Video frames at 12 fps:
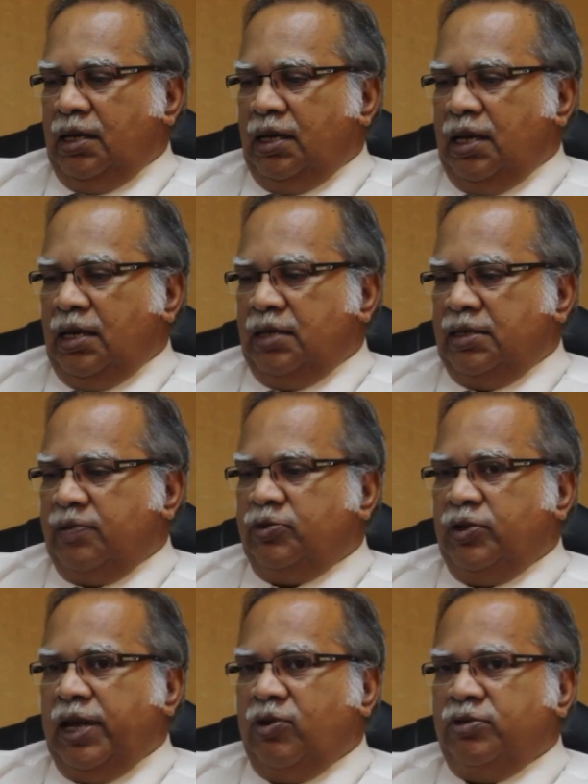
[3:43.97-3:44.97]
And
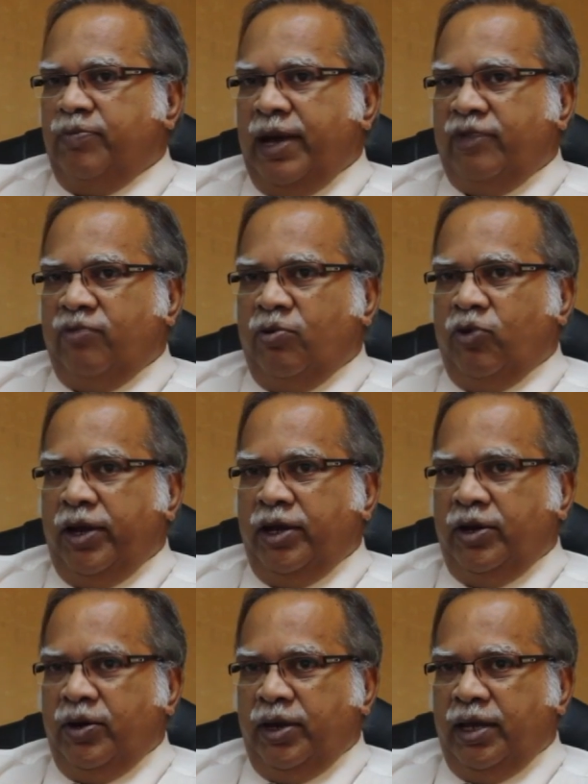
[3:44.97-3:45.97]
subsequently, I was banned from going
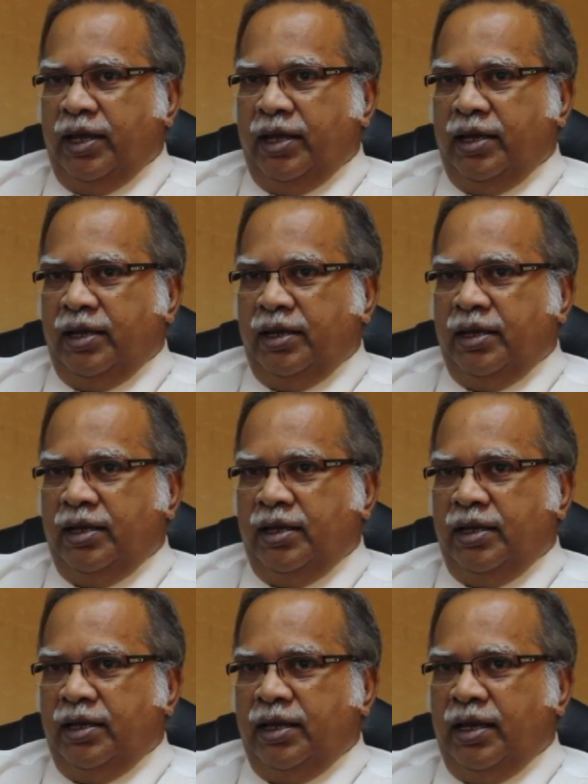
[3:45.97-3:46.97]
into India.
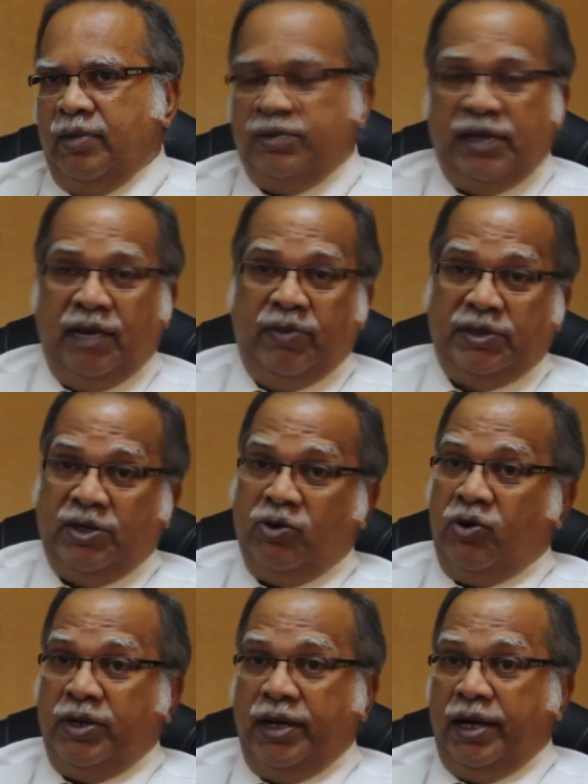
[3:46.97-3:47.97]
I'm still a persona
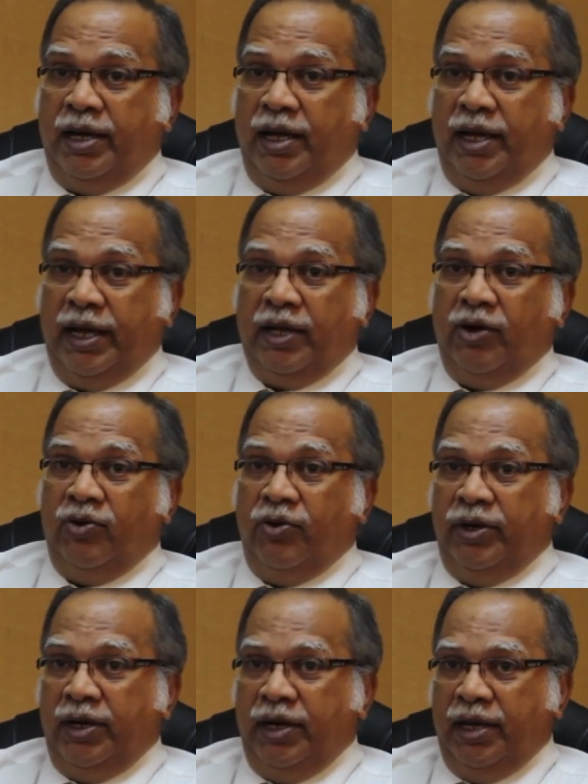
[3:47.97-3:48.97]
non grata. I cannot
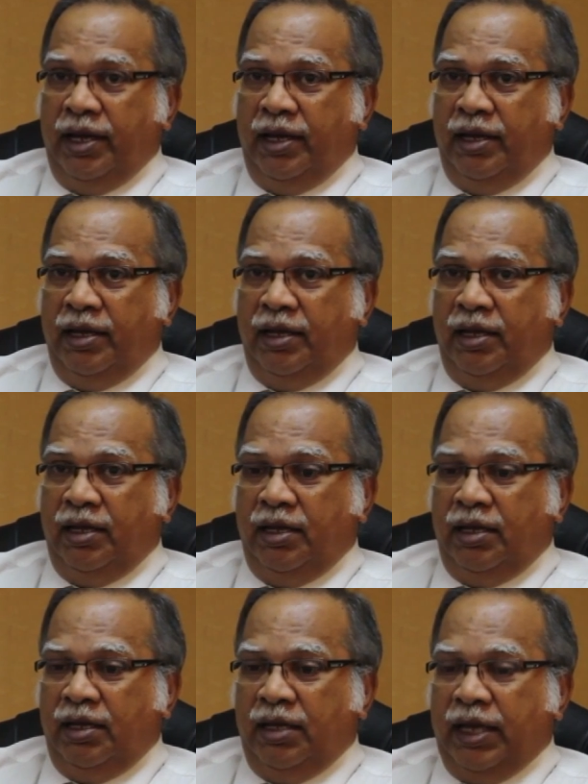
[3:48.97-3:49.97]
go into India.
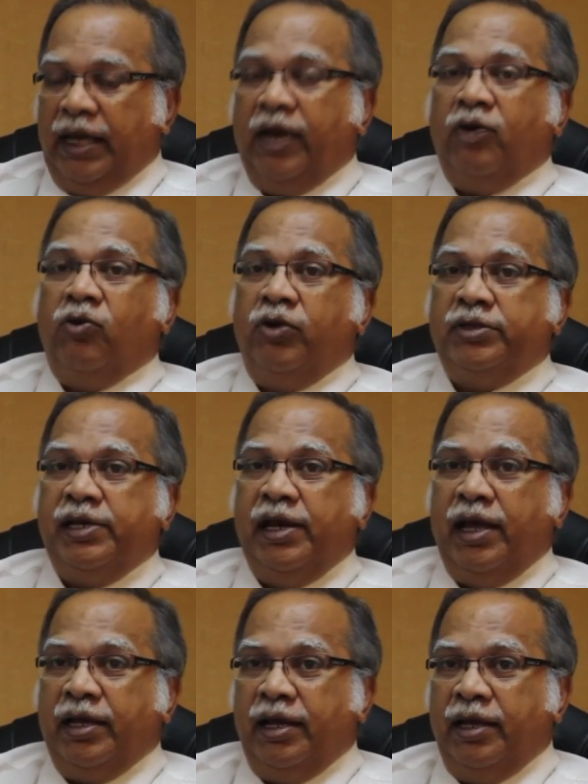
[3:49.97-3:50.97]
I cannot go to Sri
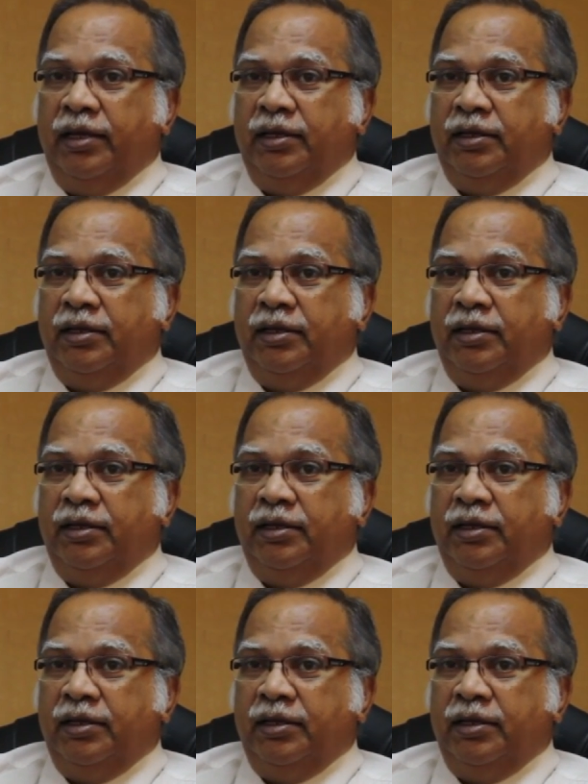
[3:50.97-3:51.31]
Lanka.